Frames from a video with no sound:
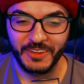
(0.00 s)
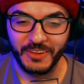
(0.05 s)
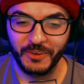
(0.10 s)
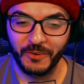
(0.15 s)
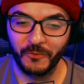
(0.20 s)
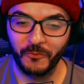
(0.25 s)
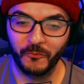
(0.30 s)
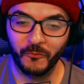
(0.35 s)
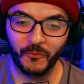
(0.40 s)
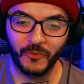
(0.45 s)

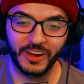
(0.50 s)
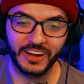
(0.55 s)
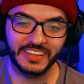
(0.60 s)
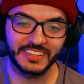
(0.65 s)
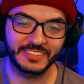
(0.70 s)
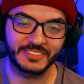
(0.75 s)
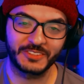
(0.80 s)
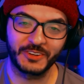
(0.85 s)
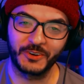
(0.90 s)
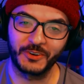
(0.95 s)
What
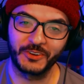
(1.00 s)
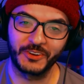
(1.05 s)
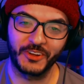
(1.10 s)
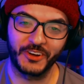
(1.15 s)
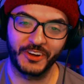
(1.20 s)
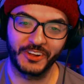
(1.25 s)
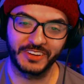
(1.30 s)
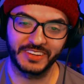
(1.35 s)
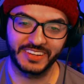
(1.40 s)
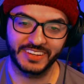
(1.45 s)
is going
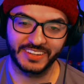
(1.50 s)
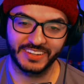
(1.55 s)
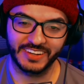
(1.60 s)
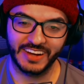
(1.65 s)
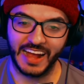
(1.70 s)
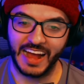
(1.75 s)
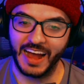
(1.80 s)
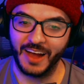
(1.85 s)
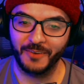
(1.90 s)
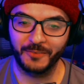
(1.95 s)
on here?
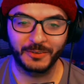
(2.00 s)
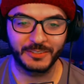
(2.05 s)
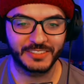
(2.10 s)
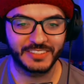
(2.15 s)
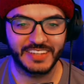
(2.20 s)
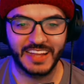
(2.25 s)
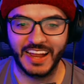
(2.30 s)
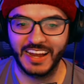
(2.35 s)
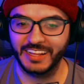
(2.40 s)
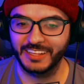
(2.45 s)
I was
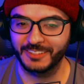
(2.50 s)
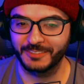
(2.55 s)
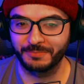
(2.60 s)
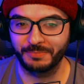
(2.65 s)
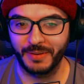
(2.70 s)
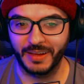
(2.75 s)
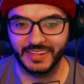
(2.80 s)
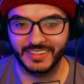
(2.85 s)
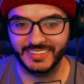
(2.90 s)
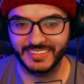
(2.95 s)
not
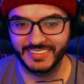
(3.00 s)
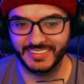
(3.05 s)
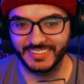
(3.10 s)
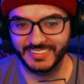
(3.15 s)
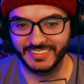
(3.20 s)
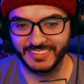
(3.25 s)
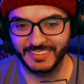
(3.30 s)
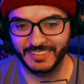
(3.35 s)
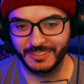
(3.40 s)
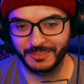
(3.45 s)
expecting
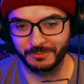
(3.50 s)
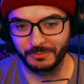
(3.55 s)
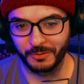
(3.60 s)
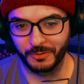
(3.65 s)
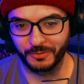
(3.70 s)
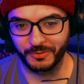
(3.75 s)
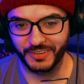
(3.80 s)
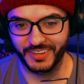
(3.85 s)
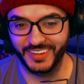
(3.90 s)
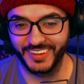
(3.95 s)
this in this
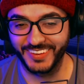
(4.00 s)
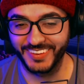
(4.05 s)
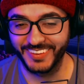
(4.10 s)
movie.